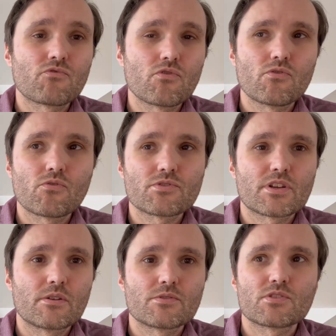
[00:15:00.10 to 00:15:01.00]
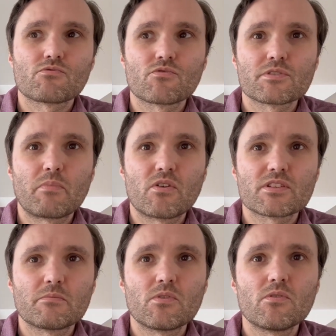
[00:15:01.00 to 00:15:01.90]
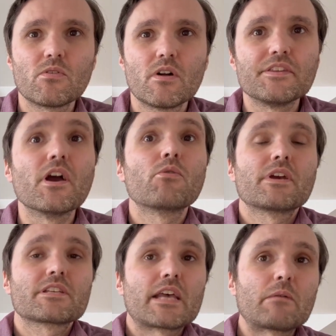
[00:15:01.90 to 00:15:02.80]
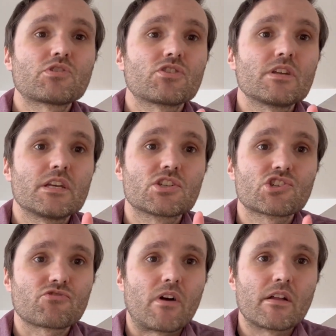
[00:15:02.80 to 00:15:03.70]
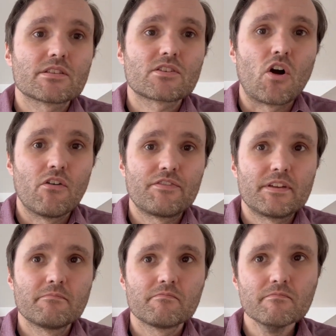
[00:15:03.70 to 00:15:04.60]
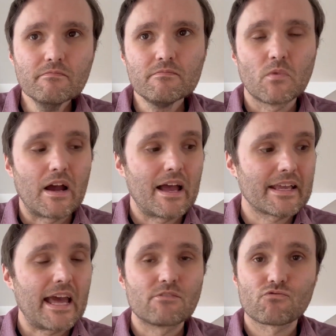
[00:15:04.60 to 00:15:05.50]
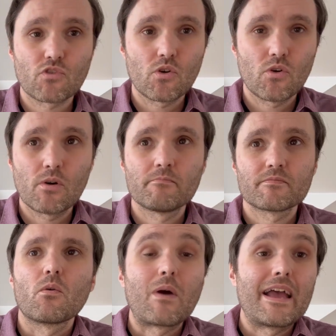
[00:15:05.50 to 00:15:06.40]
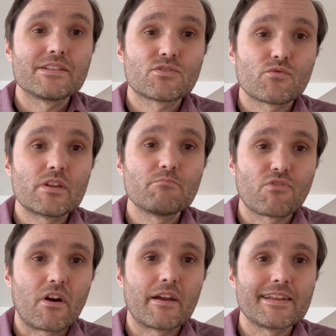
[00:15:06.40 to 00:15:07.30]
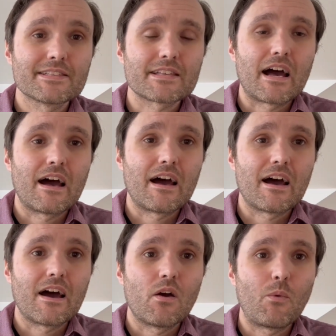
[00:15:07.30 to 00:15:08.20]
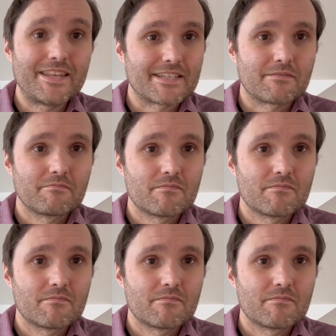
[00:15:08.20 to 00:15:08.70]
or as close to raw as possible. The only exception is Strahd's coffin, where again, raw, where his 3 brides are waiting.